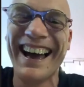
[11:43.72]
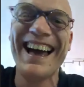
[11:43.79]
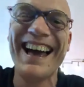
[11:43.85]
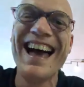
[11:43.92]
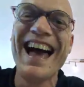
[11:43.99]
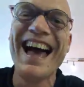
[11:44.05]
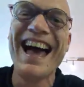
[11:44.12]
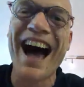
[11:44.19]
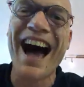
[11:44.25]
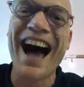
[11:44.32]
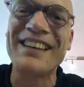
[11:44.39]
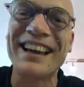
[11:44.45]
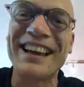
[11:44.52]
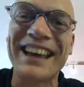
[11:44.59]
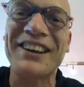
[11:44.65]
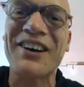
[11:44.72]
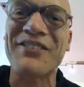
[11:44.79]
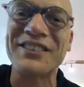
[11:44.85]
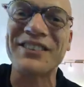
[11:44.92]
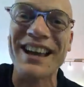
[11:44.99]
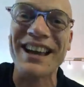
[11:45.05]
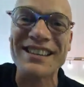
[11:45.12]
I'm like in a
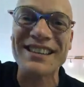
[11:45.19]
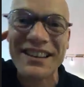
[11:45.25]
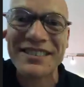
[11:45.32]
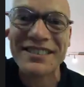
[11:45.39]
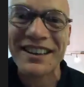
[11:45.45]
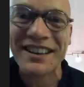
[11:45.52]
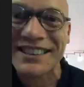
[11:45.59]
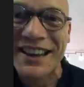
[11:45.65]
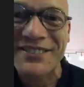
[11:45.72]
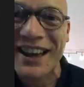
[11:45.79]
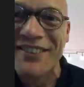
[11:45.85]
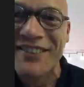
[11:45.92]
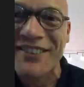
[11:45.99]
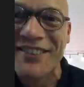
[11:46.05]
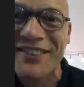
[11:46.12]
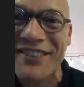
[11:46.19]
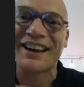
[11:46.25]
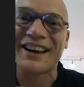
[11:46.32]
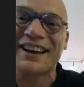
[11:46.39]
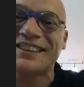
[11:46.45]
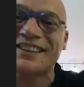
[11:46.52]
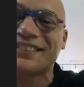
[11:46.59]
conversation and listening at the same time. It's
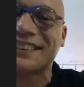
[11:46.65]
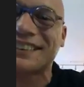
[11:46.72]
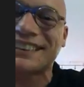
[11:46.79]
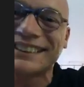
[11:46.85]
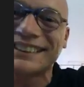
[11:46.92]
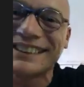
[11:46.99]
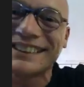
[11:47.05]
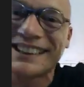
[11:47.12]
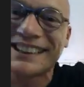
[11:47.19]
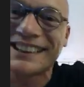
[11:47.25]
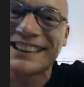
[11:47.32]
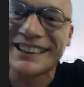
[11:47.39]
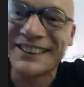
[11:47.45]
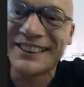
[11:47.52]
very interesting. Yeah.